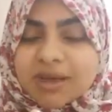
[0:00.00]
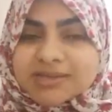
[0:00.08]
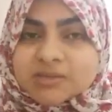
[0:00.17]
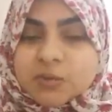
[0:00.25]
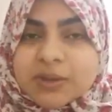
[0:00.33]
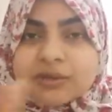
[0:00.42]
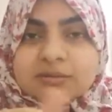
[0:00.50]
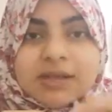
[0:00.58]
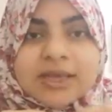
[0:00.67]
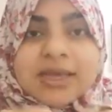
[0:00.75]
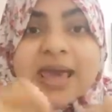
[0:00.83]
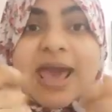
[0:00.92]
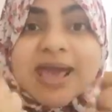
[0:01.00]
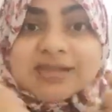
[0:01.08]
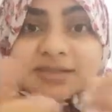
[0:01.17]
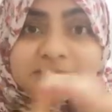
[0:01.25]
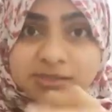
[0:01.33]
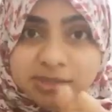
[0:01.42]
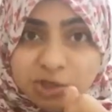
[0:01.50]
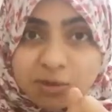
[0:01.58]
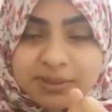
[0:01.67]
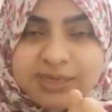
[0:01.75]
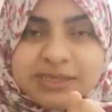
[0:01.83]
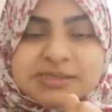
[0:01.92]
as well like hand
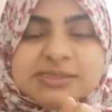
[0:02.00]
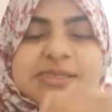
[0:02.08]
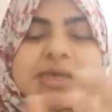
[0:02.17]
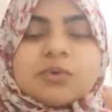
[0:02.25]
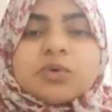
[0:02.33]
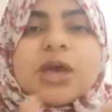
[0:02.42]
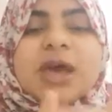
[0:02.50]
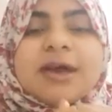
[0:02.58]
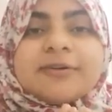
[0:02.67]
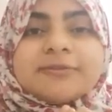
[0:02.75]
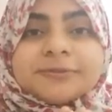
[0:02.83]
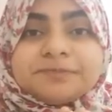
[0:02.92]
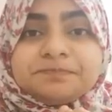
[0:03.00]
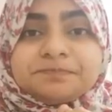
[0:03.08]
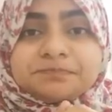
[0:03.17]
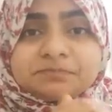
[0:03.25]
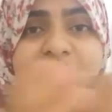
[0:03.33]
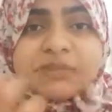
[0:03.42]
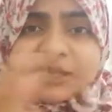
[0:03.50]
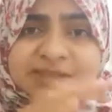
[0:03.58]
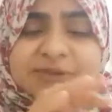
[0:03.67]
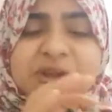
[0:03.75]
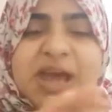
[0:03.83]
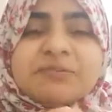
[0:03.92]
dominance. They would have
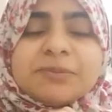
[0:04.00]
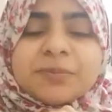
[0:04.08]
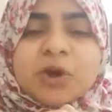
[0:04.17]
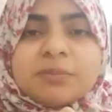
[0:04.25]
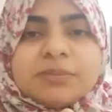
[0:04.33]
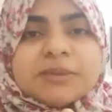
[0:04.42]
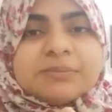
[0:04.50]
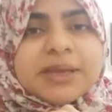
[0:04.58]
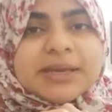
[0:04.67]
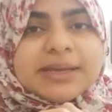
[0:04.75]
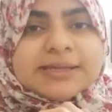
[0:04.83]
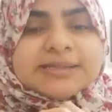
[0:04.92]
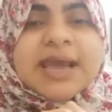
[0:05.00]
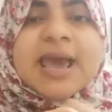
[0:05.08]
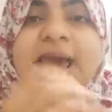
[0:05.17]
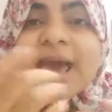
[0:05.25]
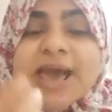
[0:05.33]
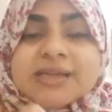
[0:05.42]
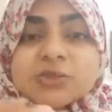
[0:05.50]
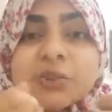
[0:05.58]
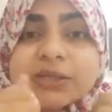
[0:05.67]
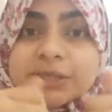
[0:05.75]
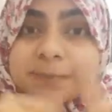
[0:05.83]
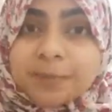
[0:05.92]
a problem in it, as
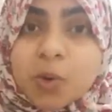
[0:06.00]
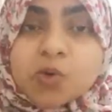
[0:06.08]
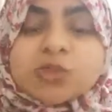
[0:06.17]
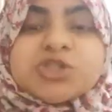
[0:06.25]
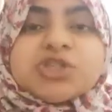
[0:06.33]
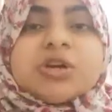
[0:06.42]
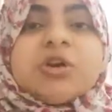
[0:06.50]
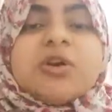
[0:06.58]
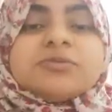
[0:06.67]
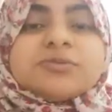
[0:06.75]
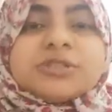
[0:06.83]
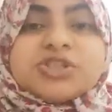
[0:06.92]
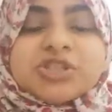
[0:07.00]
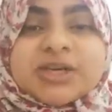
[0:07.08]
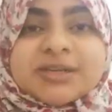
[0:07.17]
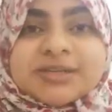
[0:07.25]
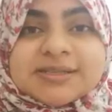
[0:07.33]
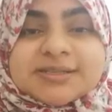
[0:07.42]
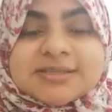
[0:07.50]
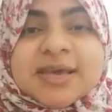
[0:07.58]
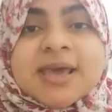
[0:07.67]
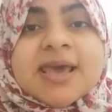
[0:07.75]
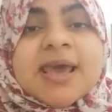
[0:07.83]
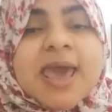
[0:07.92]
well the posture of the child,
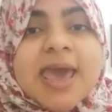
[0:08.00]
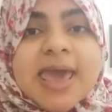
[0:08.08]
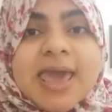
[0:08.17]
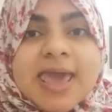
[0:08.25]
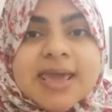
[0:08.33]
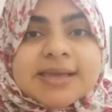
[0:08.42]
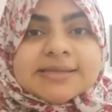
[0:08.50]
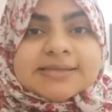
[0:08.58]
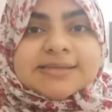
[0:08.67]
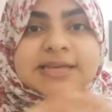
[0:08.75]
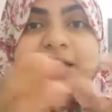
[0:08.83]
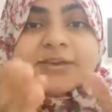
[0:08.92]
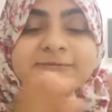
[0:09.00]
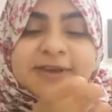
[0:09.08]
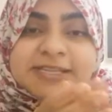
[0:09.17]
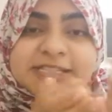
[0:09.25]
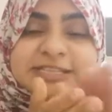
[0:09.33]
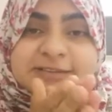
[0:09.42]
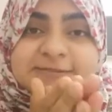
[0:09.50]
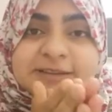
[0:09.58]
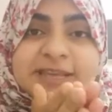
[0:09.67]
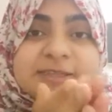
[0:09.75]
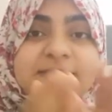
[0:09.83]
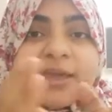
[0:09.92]
and
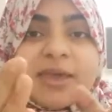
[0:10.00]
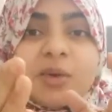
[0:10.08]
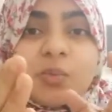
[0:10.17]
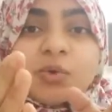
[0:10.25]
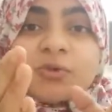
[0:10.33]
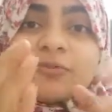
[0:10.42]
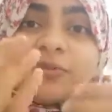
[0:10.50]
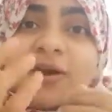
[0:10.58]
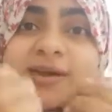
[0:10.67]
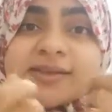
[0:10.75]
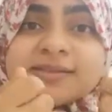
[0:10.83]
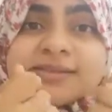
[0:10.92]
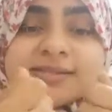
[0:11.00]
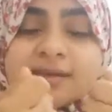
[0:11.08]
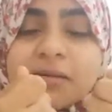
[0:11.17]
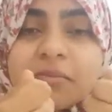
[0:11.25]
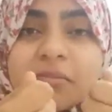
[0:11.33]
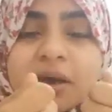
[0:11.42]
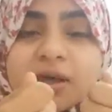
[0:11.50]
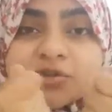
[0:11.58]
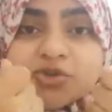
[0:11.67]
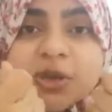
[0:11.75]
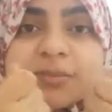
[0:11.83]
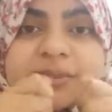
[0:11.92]
effectively they would find some
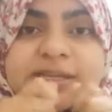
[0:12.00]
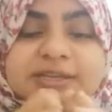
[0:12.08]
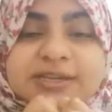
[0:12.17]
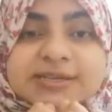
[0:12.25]
trouble in